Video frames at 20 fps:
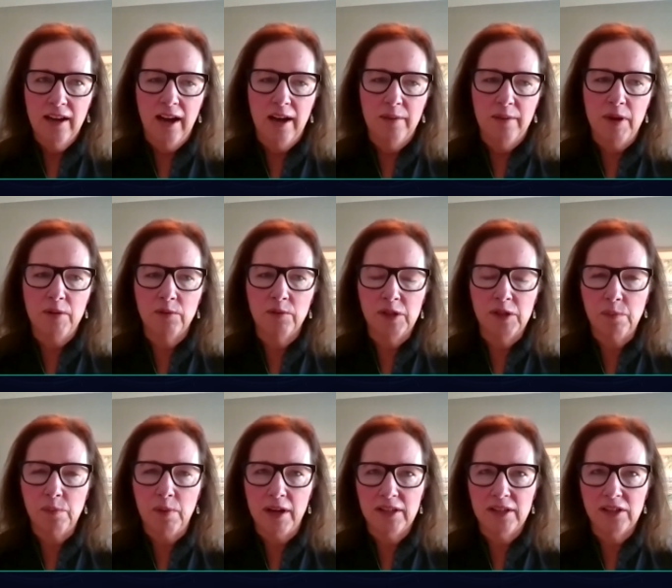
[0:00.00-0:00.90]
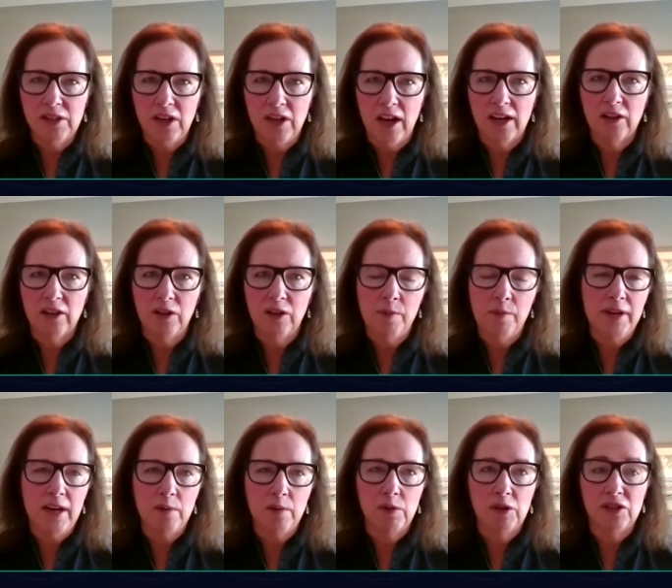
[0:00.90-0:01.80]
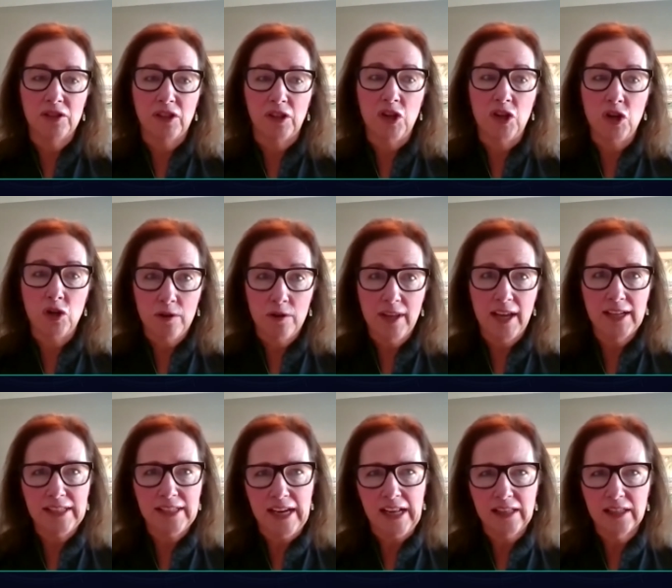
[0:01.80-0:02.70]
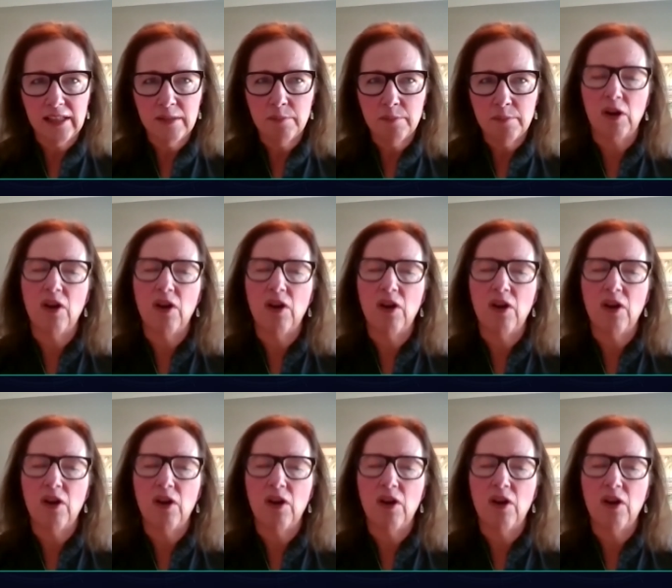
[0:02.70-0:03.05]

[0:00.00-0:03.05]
um, and respond to not only being able to secure that talent,